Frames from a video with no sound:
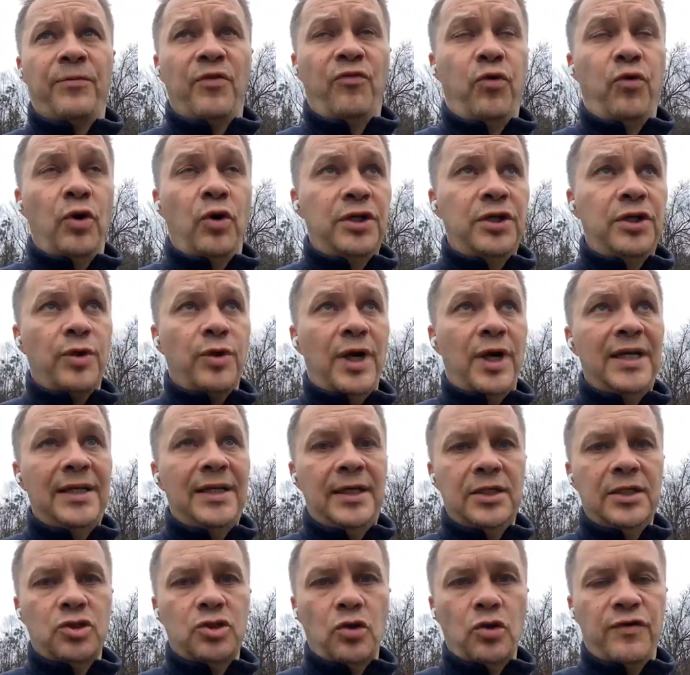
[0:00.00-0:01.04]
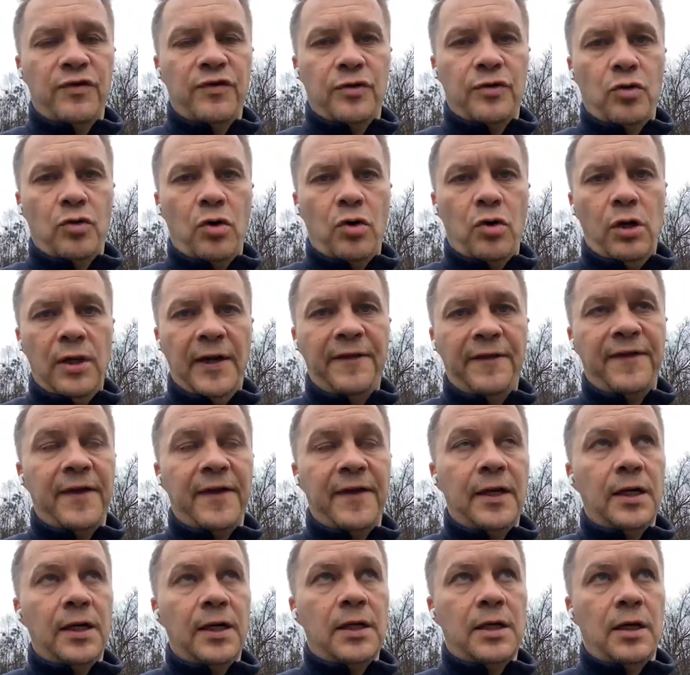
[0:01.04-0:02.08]
What Ukraine needs overall, I
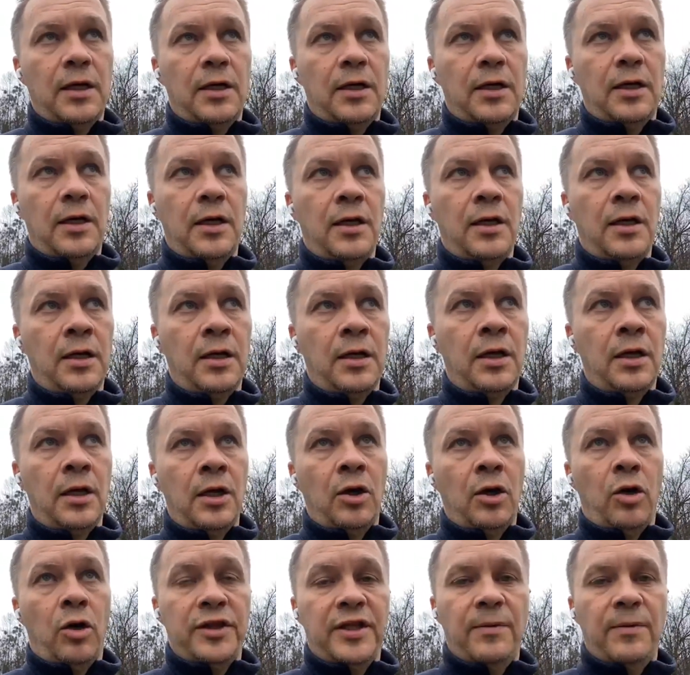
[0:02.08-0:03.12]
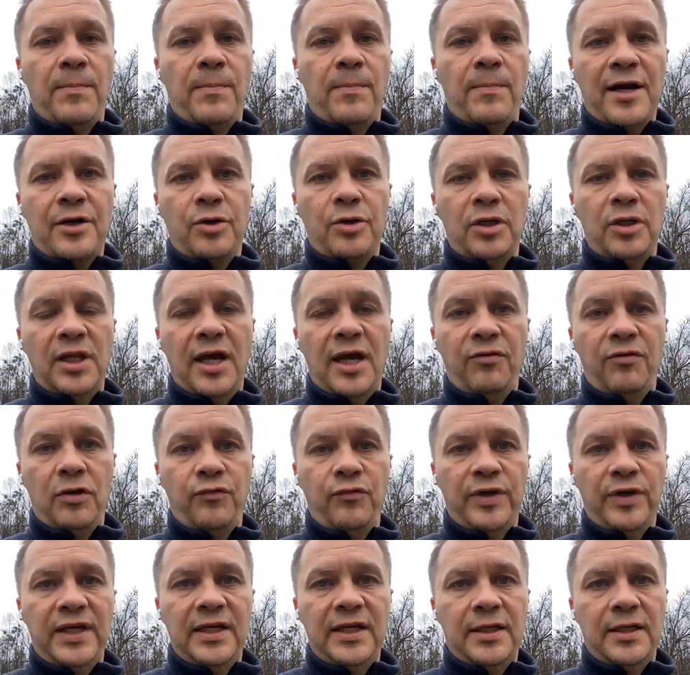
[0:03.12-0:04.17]
think on the macro level,
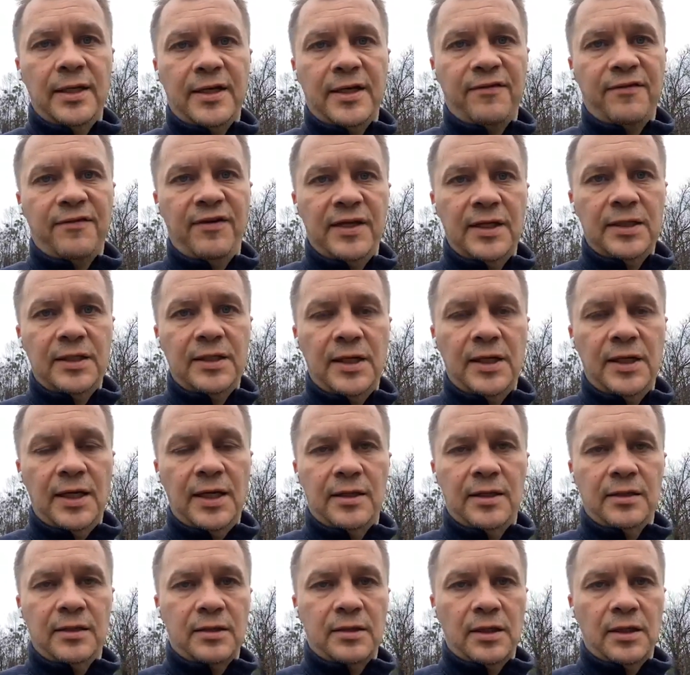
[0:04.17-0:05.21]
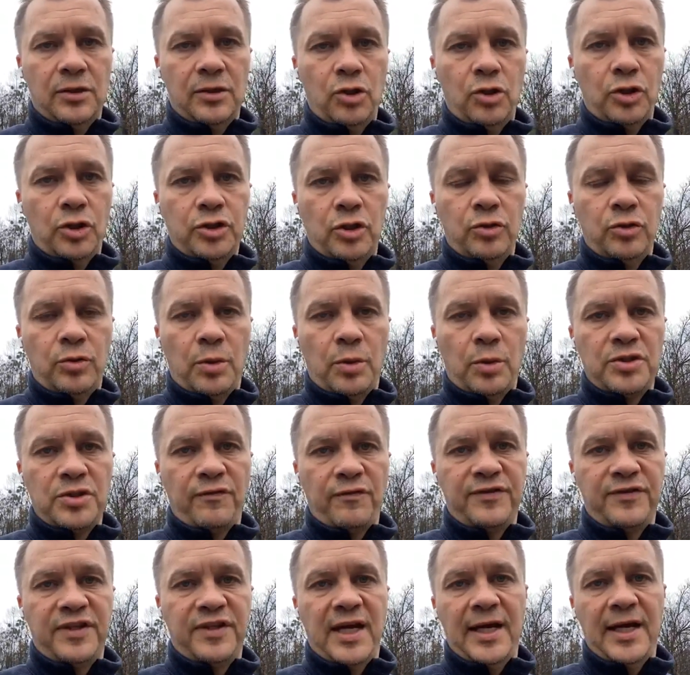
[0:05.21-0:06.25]
we need liquidity, and not in terms
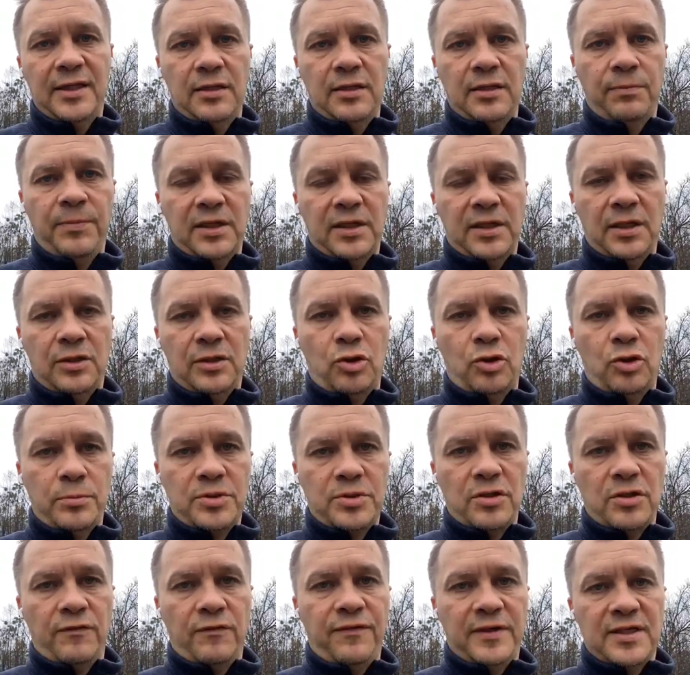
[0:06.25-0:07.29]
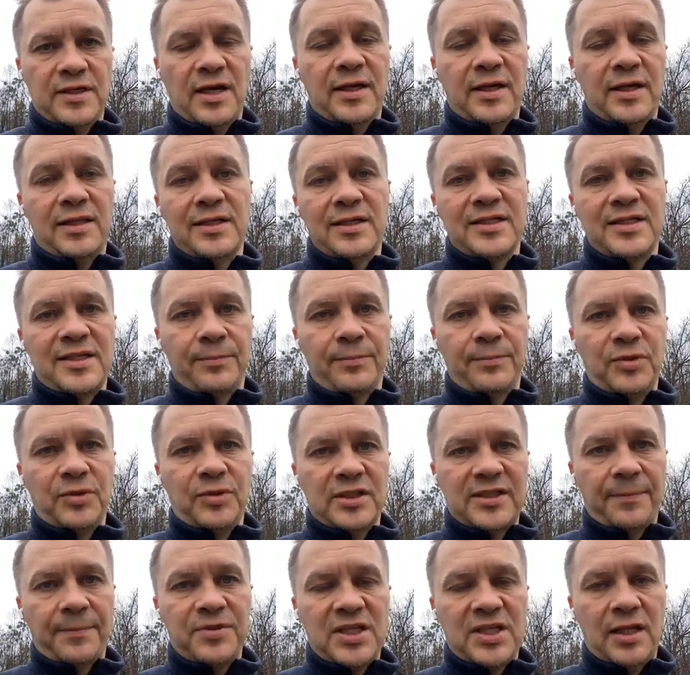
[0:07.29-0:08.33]
of debt, but in terms of at least some
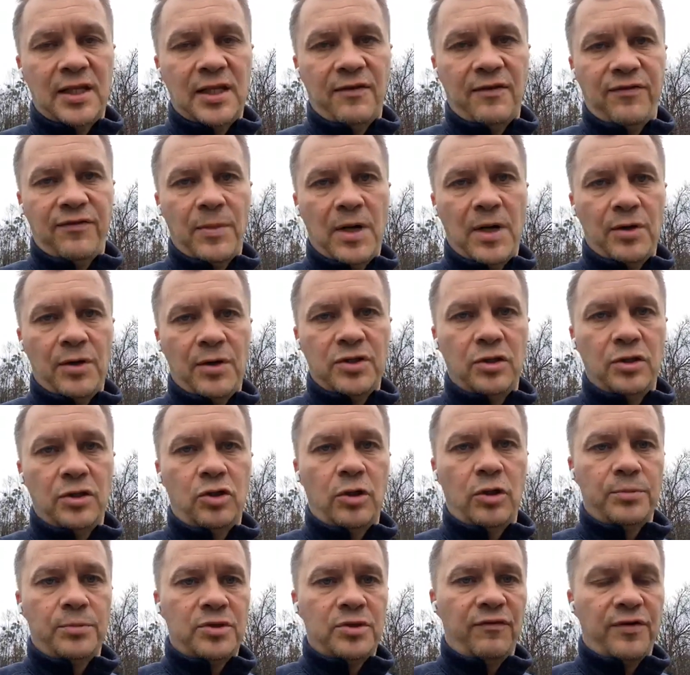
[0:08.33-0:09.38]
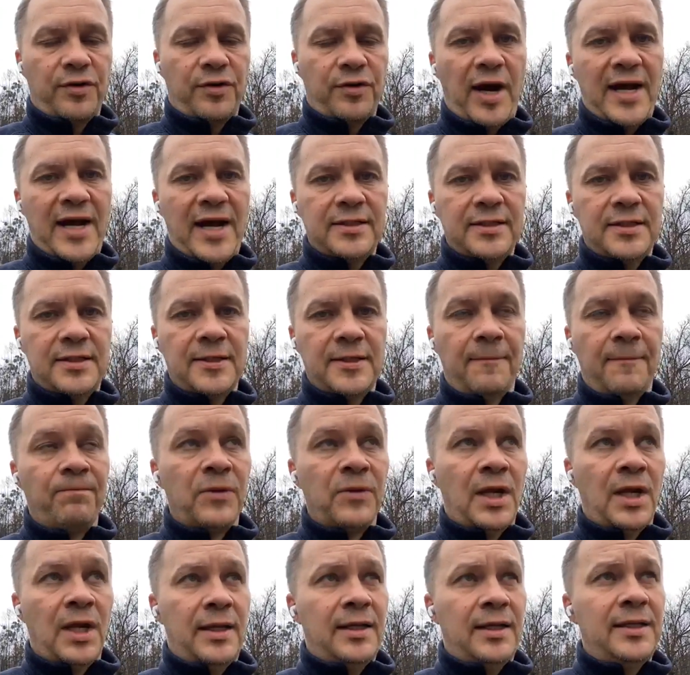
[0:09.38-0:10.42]
substantive amounts in terms of grants.
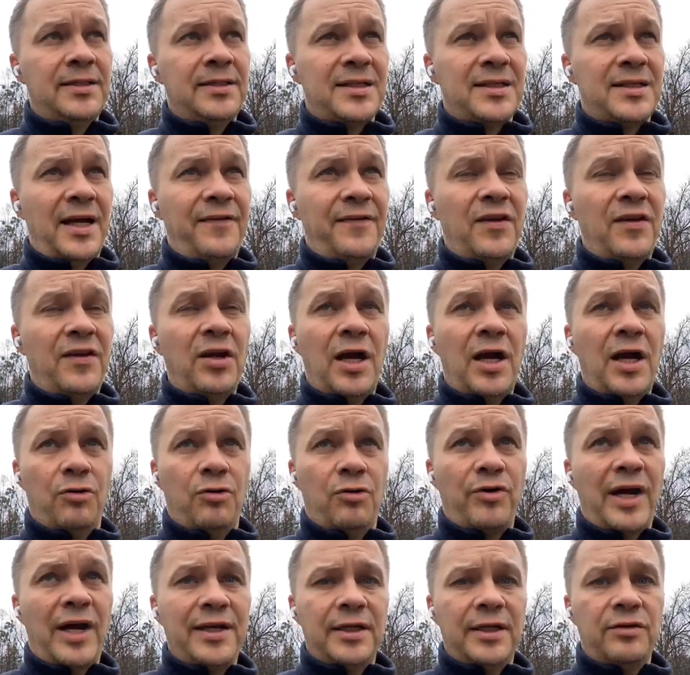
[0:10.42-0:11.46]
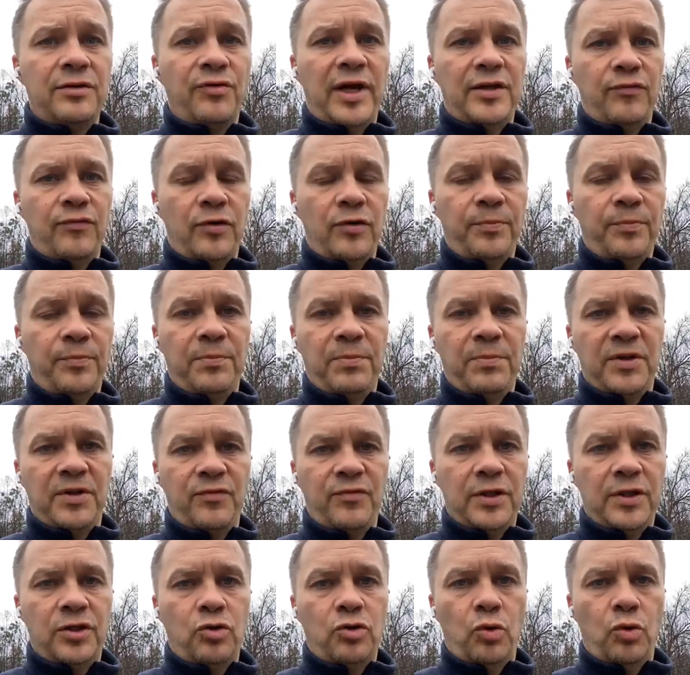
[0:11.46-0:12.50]
And I think our running rate will be
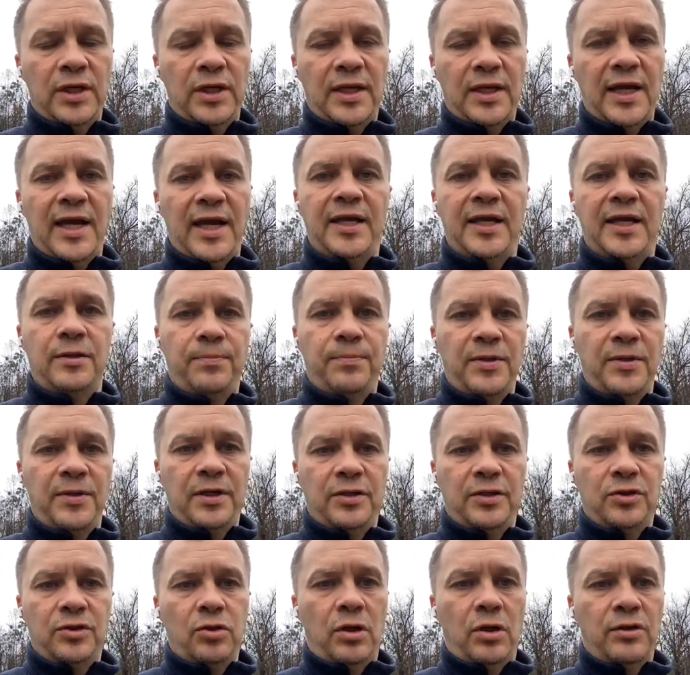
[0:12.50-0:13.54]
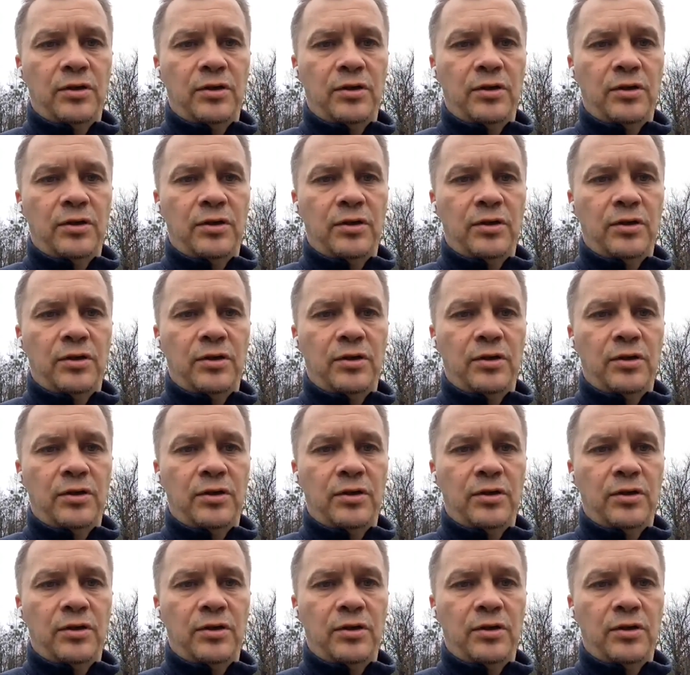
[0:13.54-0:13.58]
between $2 and $8 billion